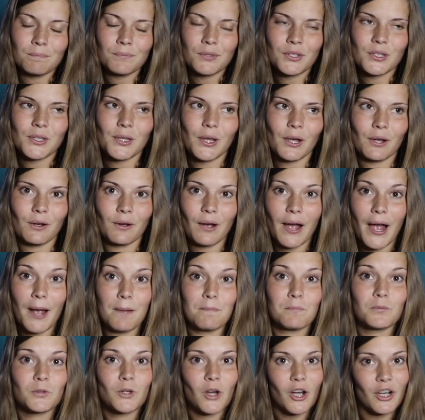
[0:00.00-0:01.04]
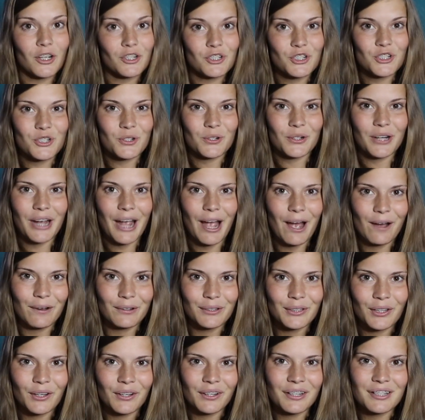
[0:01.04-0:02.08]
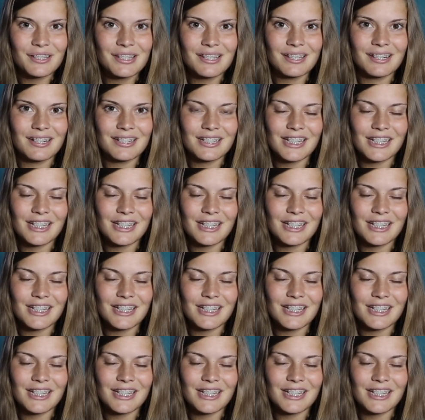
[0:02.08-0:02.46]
So I'm not sure how long it's going